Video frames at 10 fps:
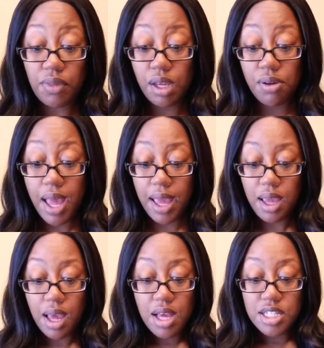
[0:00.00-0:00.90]

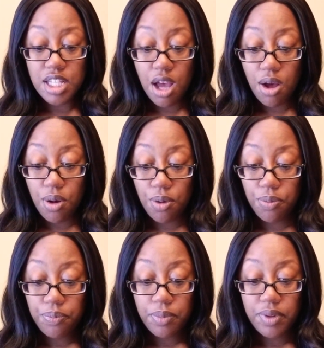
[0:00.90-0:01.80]
Okay,
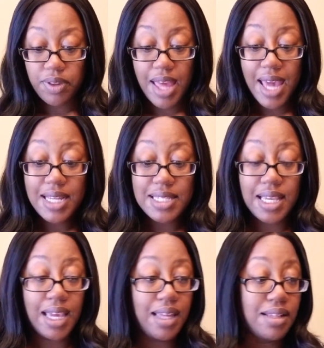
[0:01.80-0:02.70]
so that is
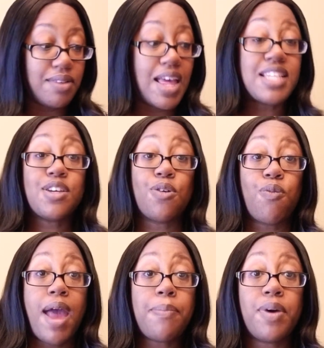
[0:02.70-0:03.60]
it. That's a
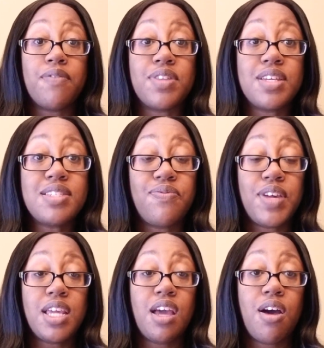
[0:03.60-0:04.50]
wrap of this
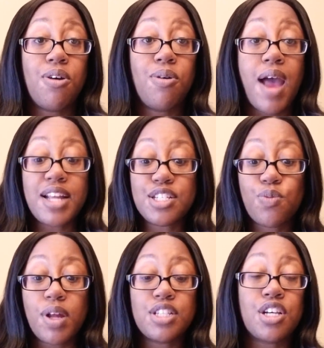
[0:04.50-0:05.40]
video. I just
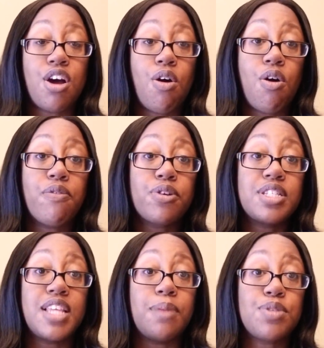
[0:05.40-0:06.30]
wanted to go over
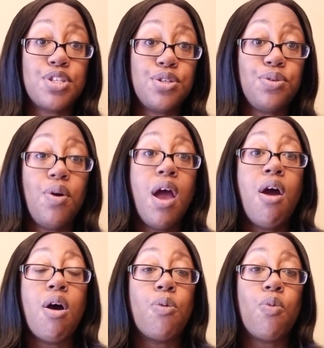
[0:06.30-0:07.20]
step 2
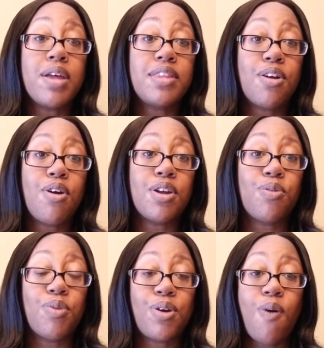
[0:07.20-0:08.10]
on what they're going to
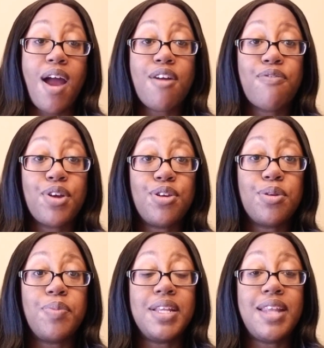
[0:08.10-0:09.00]
require for you
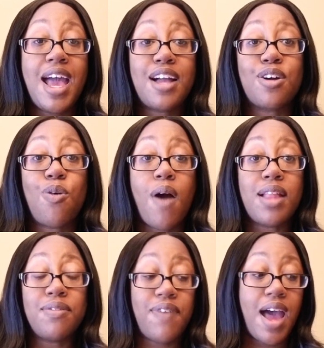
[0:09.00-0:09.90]
to be Naca
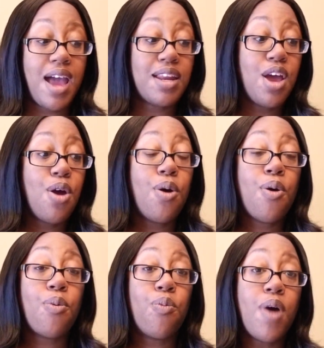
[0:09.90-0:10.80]
qualified.
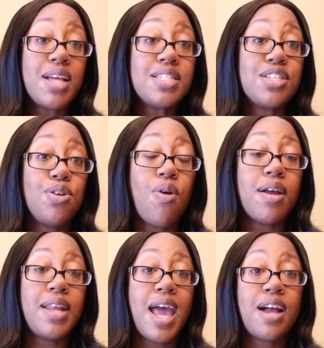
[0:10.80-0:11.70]
Once you are
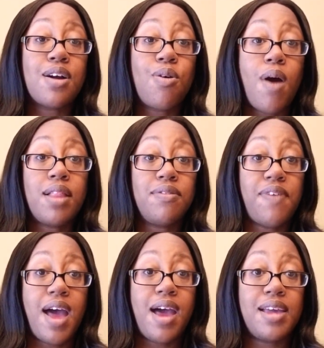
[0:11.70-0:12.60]
Naca
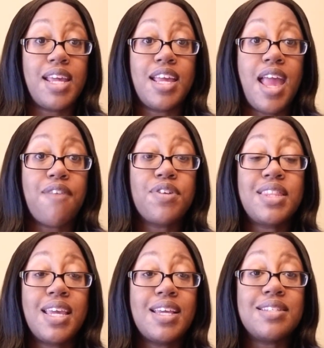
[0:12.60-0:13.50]
qualified and
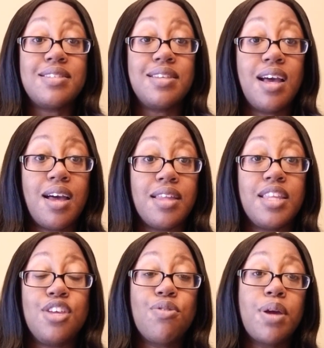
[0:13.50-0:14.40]
everything is done,
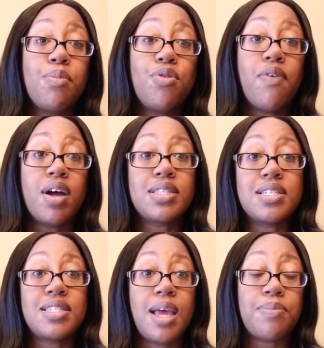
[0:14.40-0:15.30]
then you can move on to
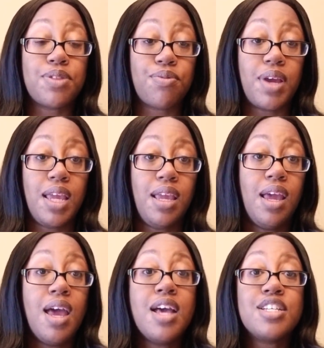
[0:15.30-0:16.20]
step 3.
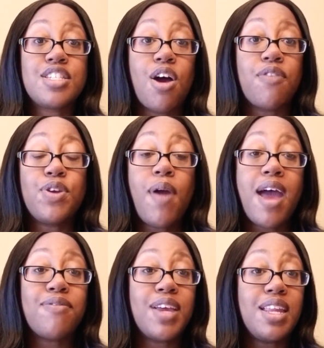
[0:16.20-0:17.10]
So if you
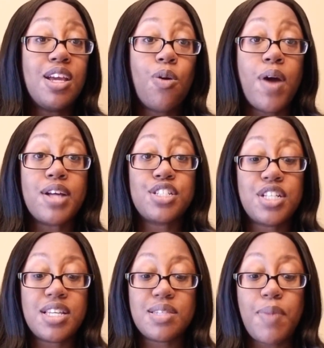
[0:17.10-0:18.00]
have any
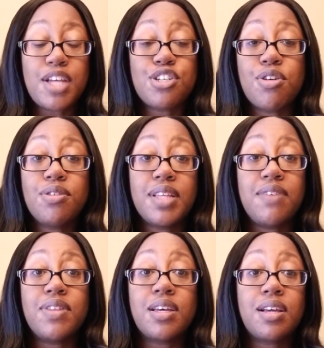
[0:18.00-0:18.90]
questions, make sure you
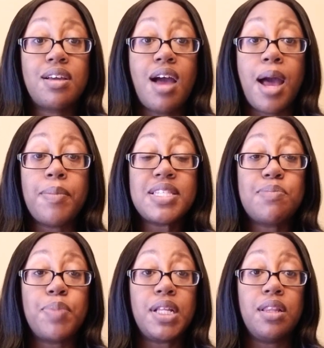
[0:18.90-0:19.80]
leave the comments
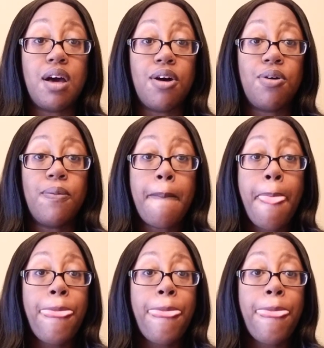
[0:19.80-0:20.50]
below.